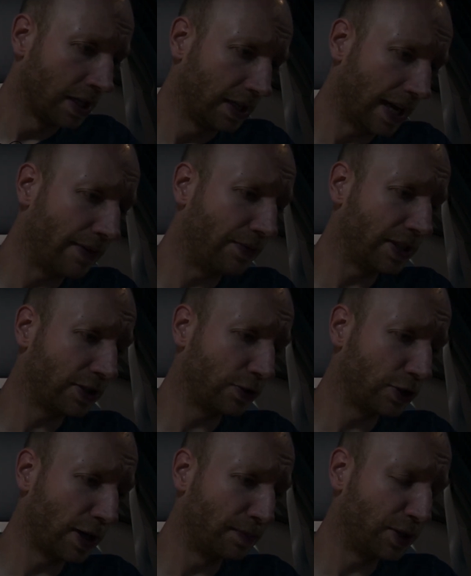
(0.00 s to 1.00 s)
The average
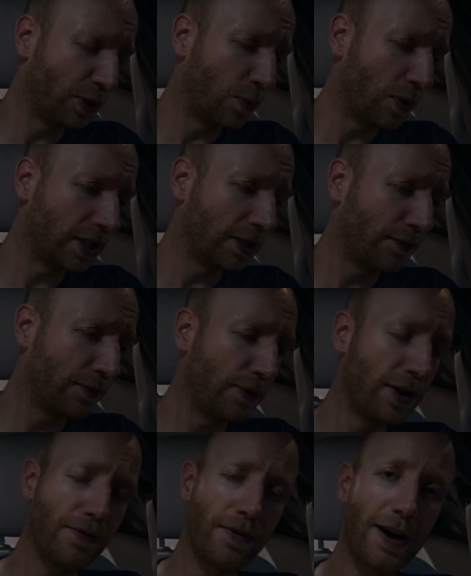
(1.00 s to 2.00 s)
consumption was
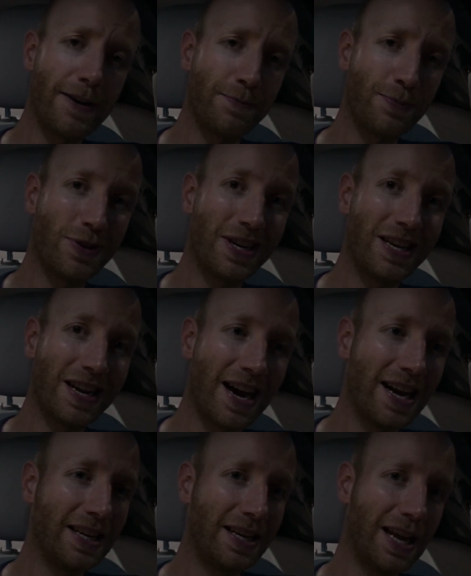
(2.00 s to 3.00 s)

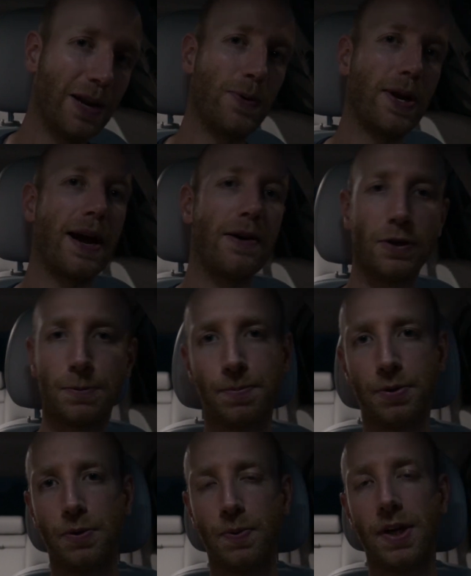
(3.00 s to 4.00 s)
35.9 kilowatt hours
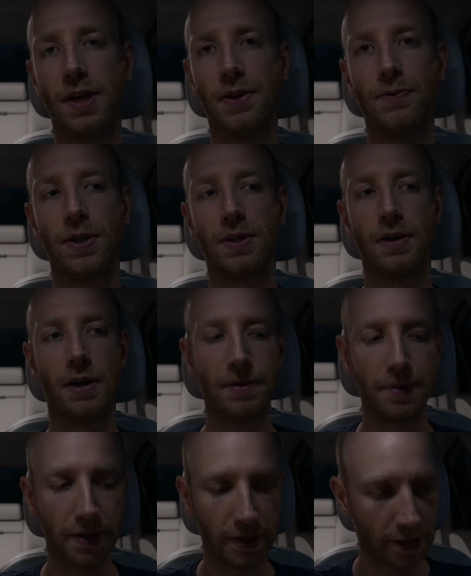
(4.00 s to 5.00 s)
per 100
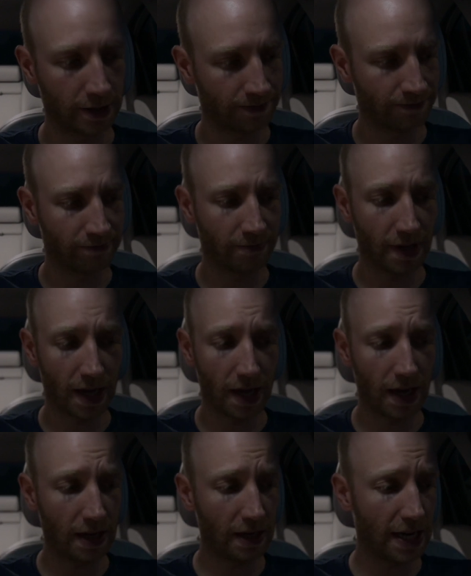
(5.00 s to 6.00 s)
kilometers.
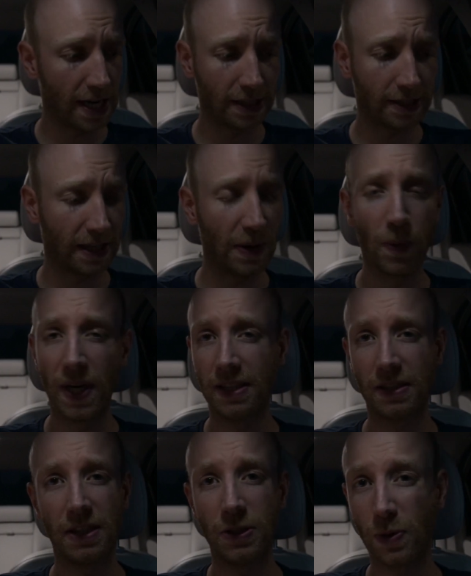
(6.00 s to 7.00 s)
And yes, in
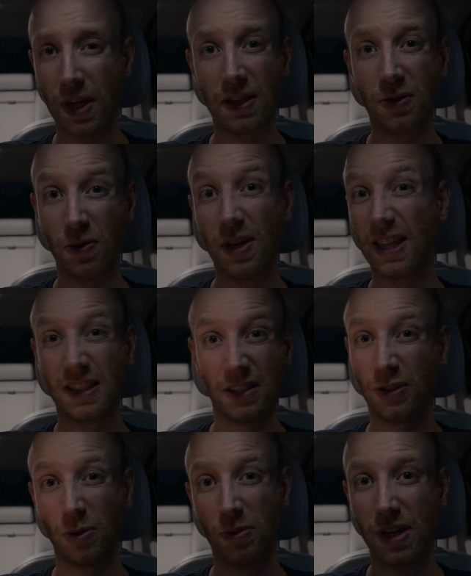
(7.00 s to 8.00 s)
winter you can do less than
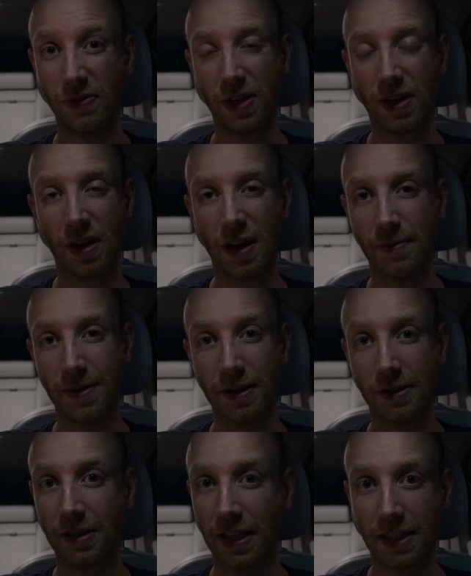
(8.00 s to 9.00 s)
200
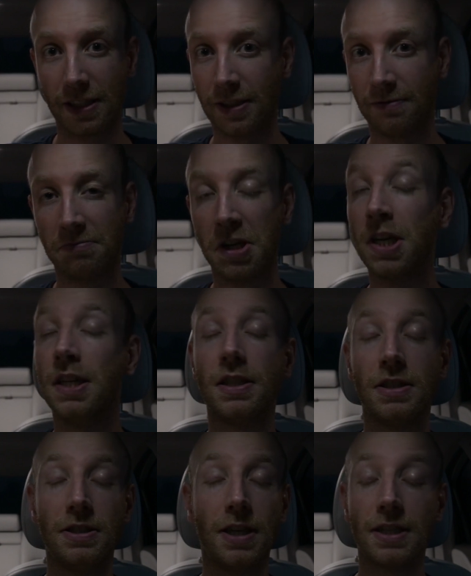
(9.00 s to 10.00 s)
kilometers. That's
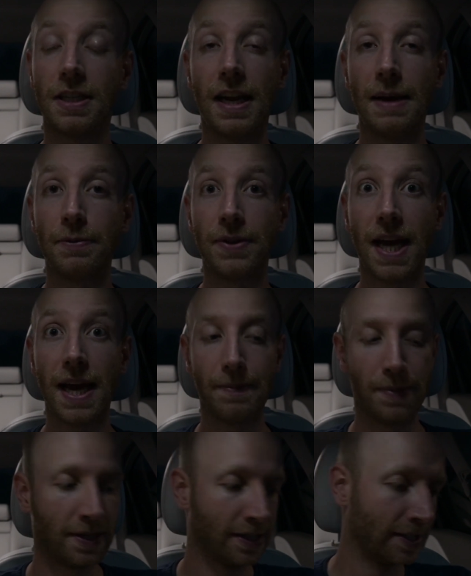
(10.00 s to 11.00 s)
just the name of the game.